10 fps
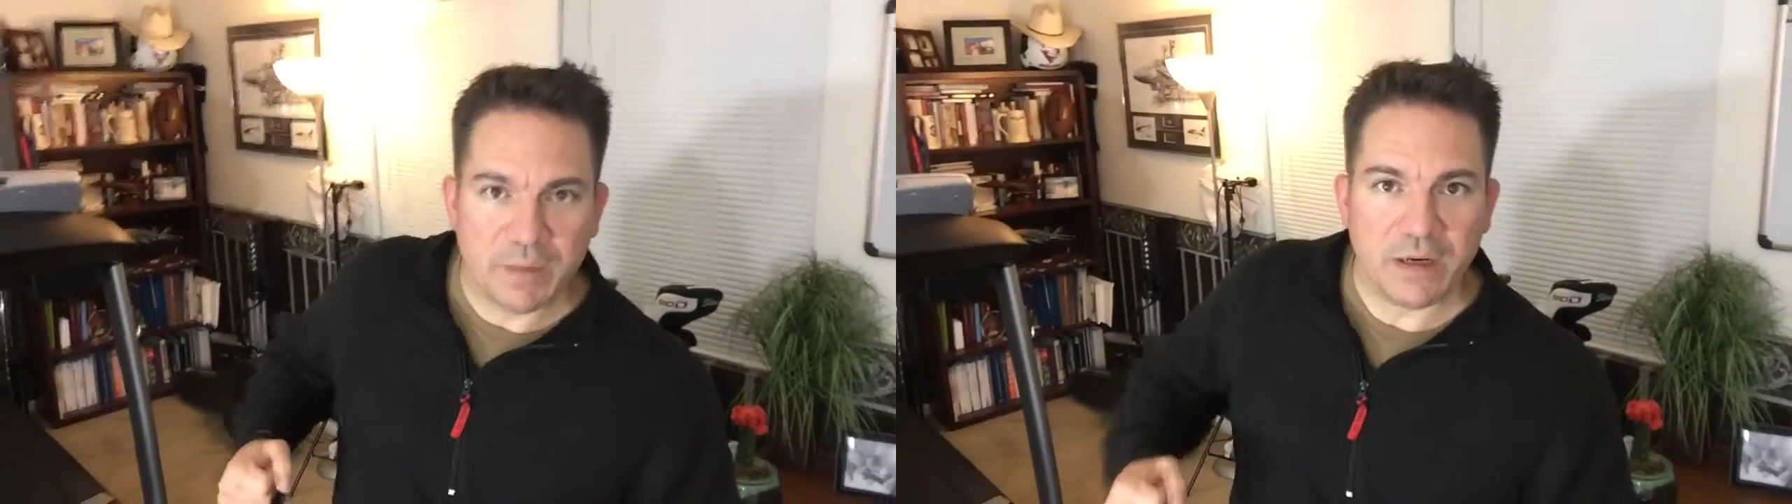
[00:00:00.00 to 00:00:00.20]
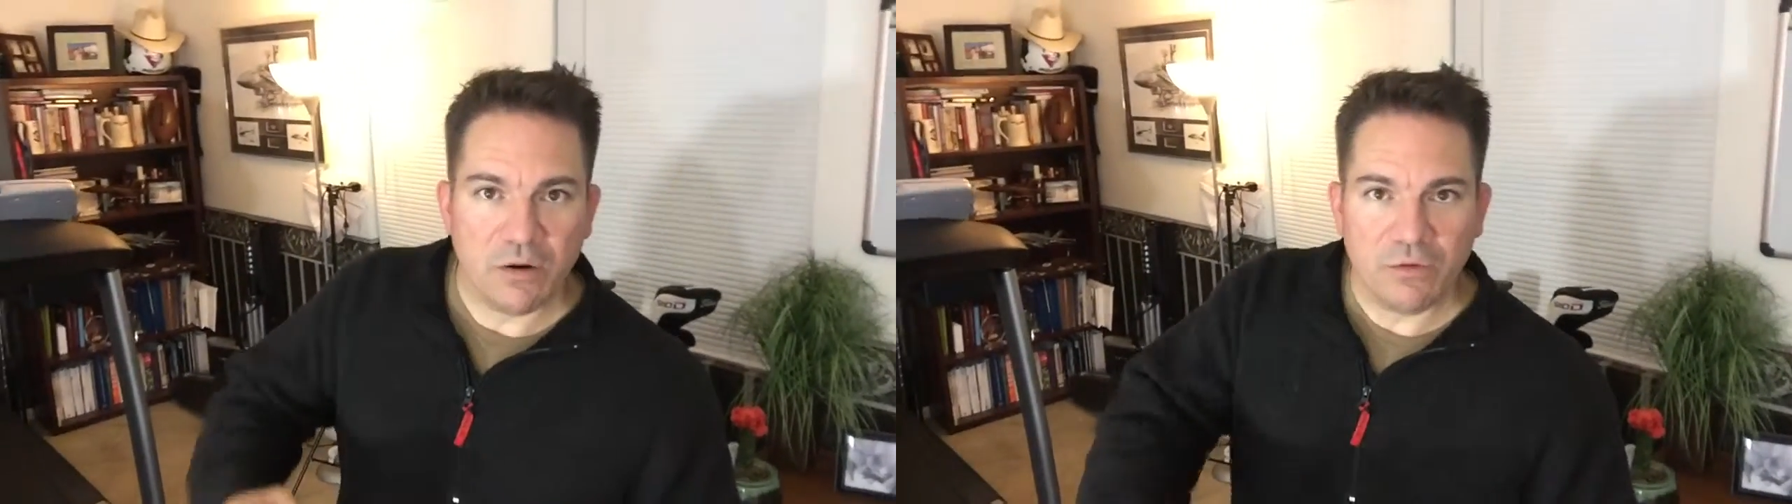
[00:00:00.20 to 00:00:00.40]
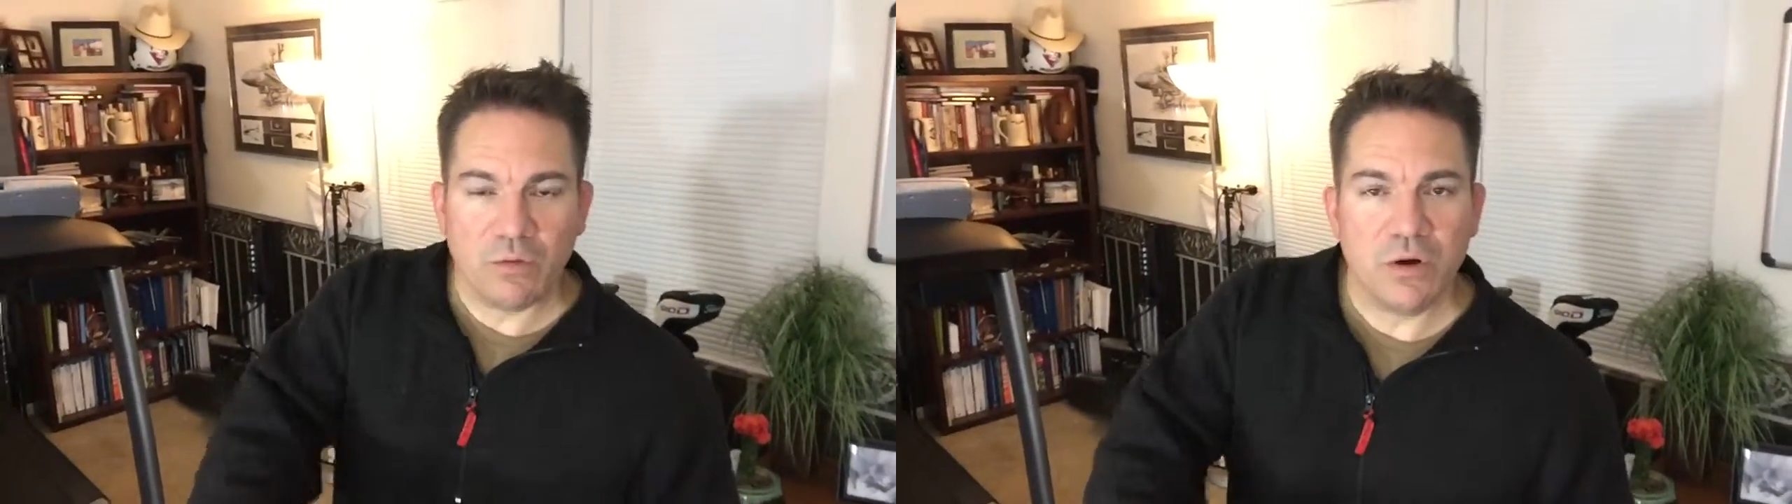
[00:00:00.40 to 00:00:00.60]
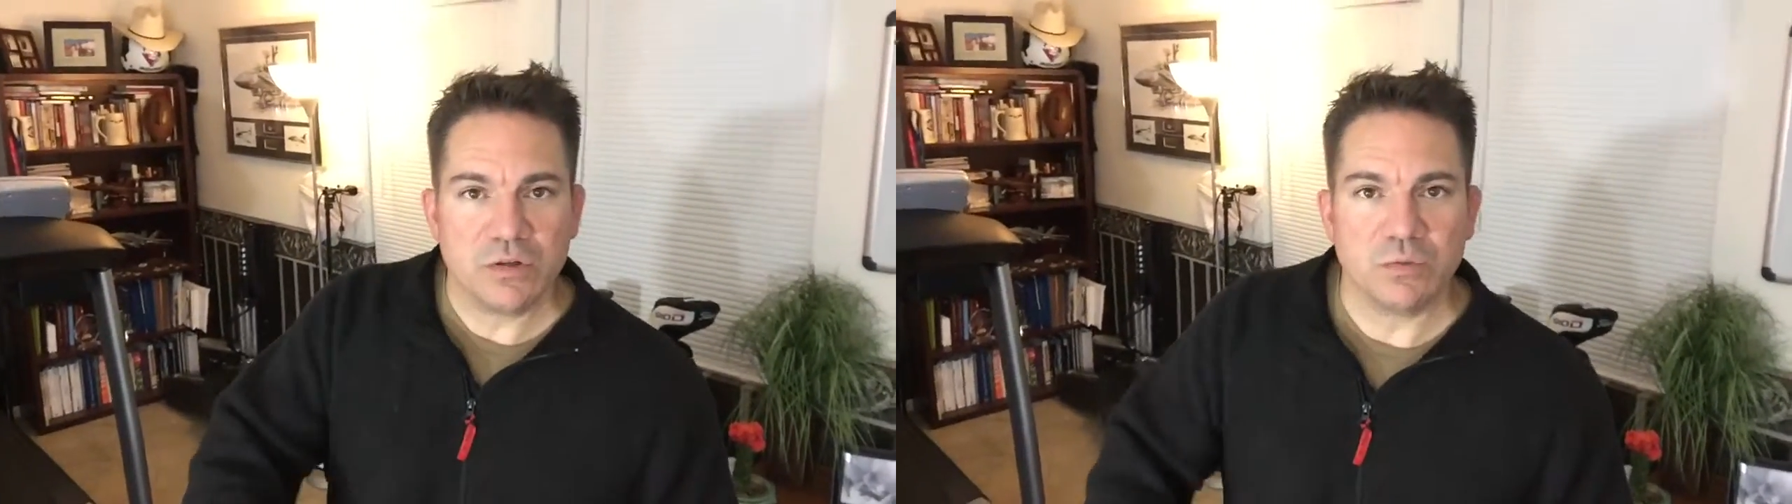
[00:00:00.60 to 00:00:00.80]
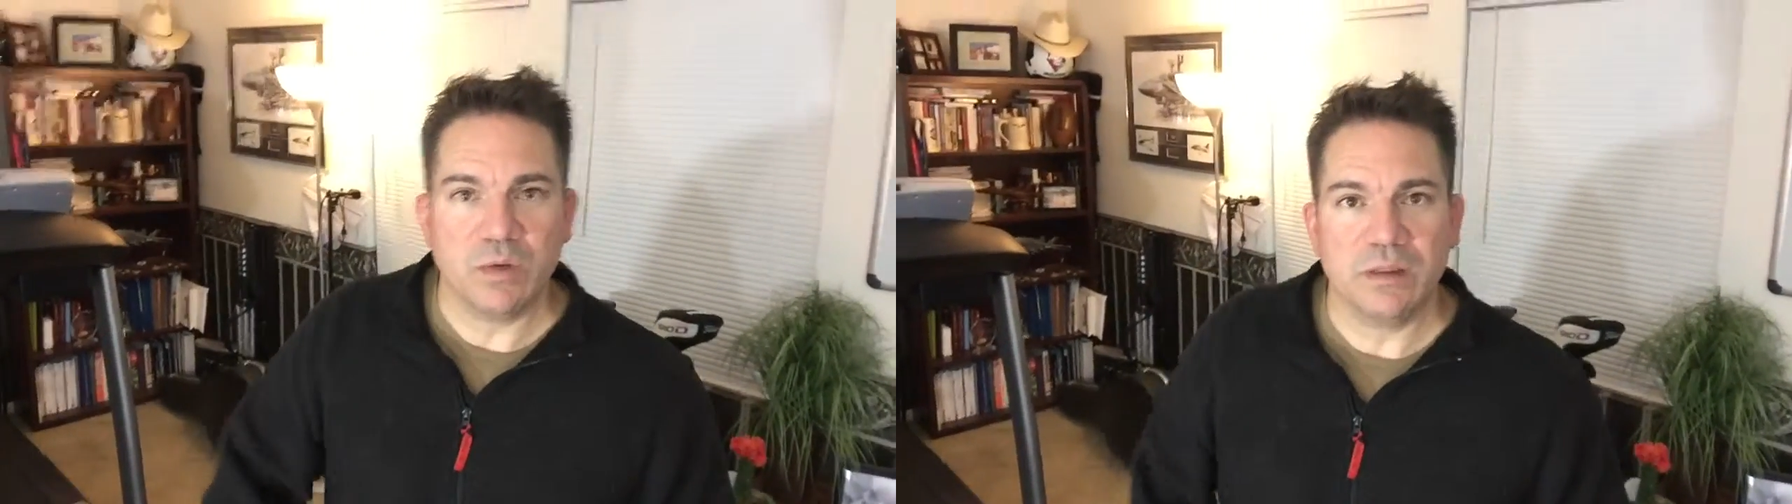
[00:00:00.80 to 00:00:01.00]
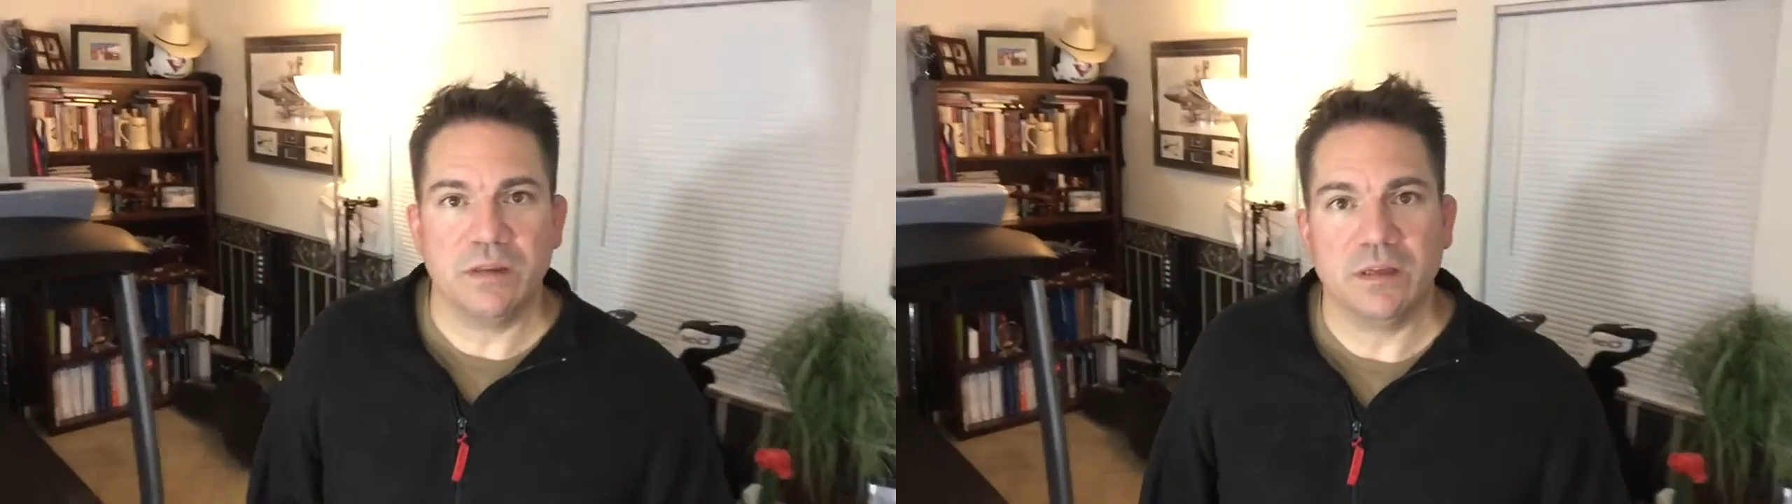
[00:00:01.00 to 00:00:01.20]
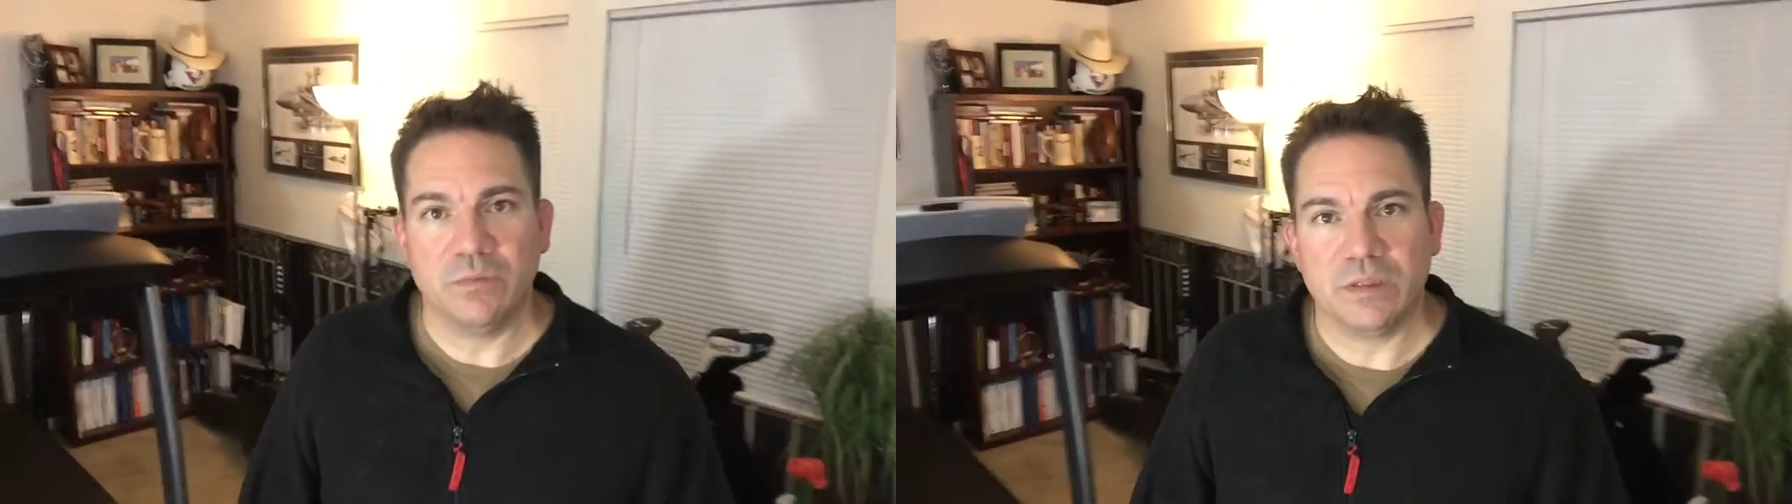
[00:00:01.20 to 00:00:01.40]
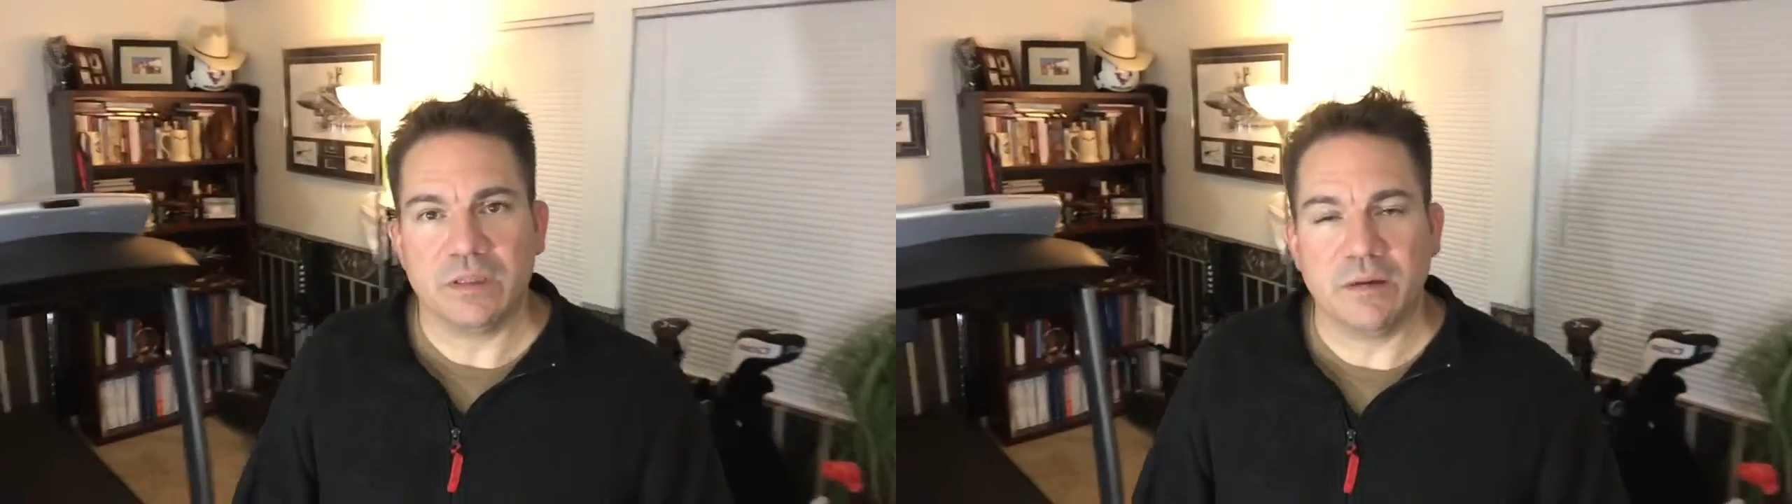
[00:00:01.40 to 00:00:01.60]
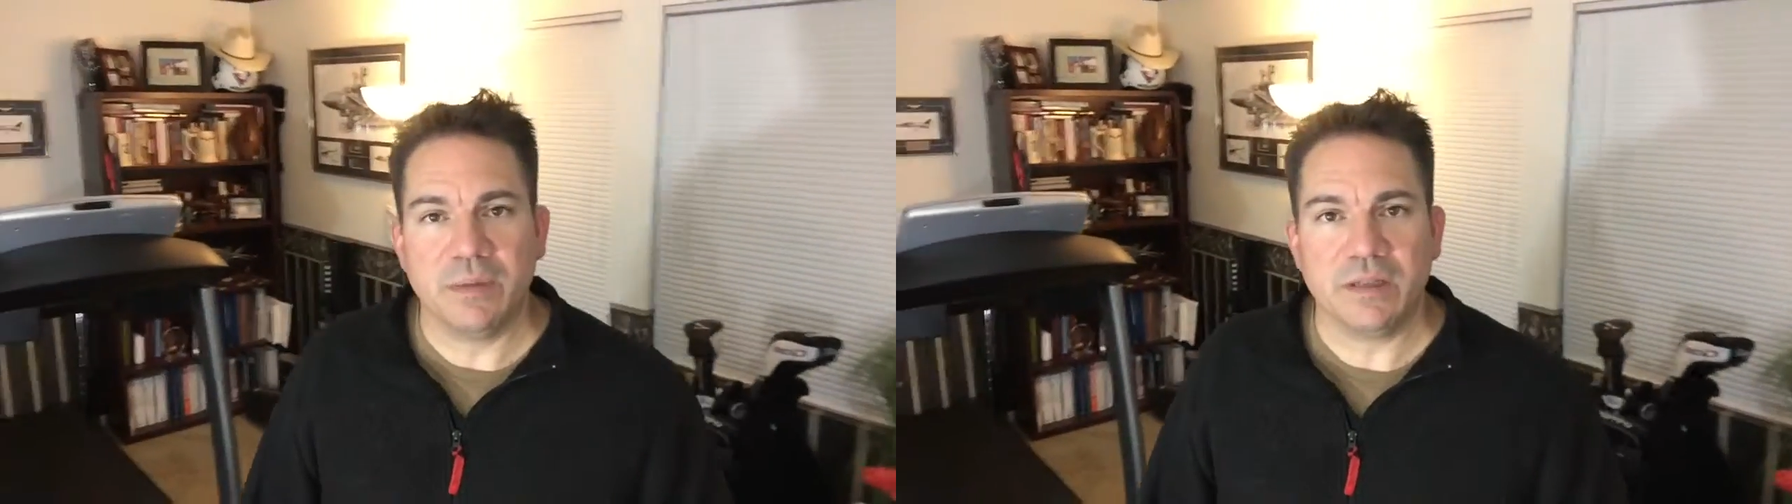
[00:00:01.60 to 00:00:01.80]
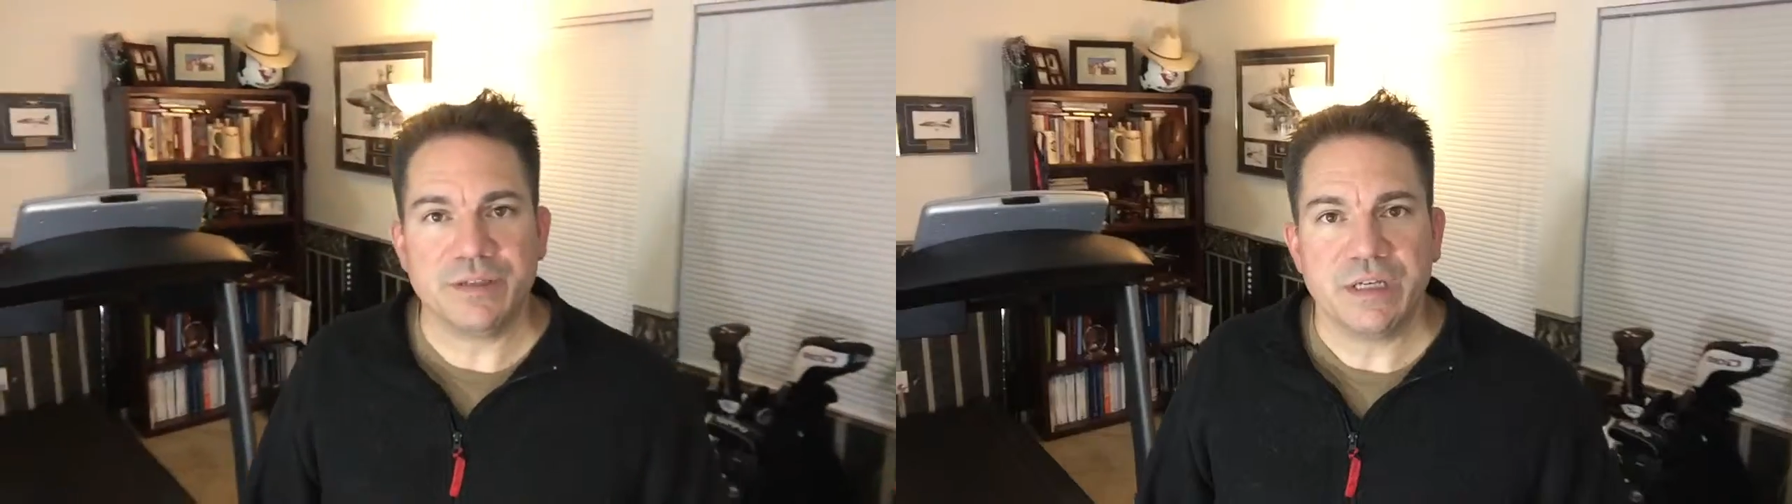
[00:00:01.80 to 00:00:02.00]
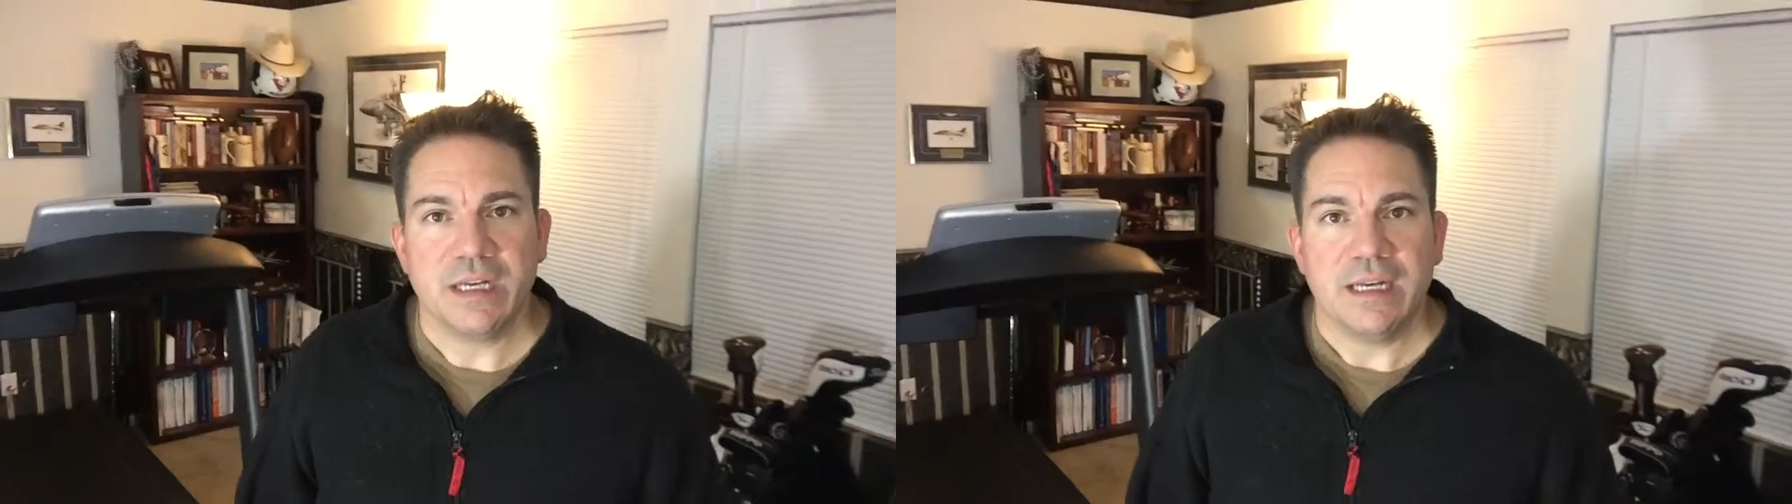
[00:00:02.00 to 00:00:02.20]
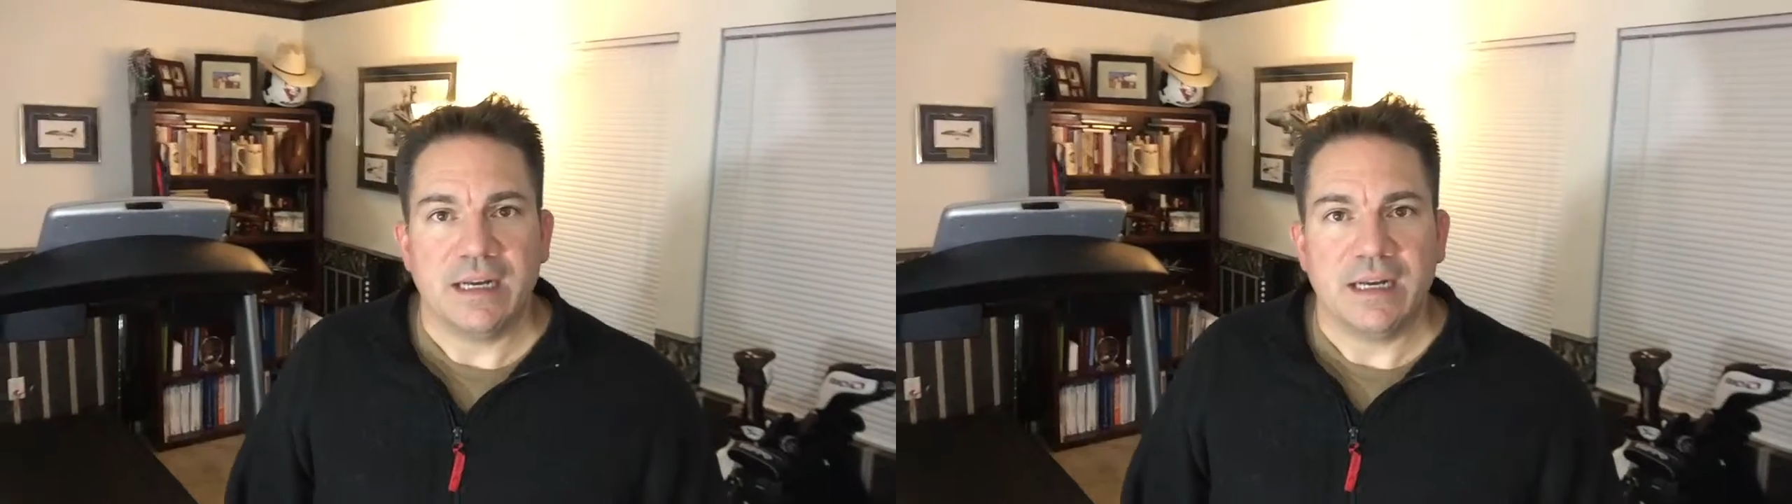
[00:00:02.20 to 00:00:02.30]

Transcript: bent over rows with dumbbells.